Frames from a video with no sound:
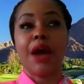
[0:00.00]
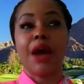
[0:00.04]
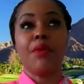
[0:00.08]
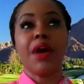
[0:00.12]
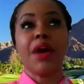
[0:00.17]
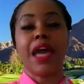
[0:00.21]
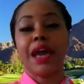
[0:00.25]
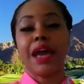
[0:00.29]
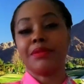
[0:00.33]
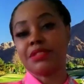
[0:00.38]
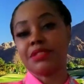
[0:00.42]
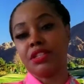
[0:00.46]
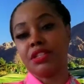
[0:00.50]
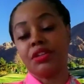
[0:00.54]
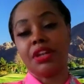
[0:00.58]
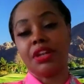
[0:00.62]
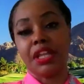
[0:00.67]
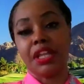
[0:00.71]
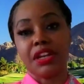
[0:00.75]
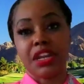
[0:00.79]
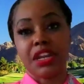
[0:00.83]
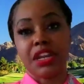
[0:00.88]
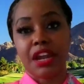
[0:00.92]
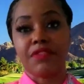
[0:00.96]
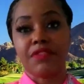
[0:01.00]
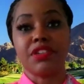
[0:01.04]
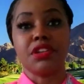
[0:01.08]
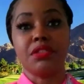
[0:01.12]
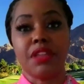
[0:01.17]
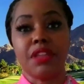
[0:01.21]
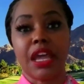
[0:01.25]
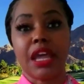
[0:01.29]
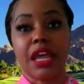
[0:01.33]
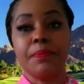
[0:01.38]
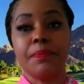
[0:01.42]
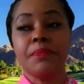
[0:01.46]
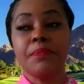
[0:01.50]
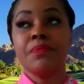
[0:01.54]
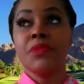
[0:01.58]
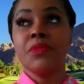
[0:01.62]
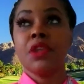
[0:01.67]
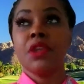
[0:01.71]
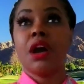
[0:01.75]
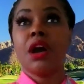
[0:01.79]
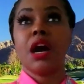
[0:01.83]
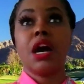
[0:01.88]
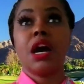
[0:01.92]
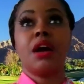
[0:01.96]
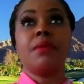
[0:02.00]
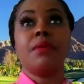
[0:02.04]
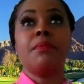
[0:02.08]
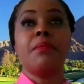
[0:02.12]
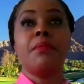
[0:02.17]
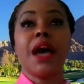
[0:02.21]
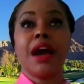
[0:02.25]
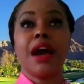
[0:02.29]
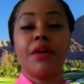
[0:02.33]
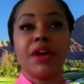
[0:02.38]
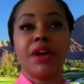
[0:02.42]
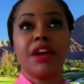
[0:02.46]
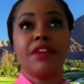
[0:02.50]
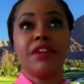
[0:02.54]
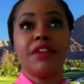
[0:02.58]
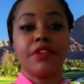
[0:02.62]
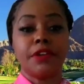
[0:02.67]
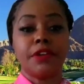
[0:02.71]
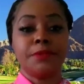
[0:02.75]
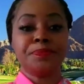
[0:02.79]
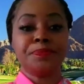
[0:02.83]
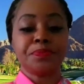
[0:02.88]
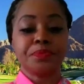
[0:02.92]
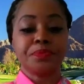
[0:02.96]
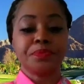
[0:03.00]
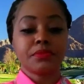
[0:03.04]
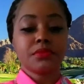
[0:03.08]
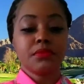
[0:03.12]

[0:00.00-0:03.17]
i would absolutely never do that um however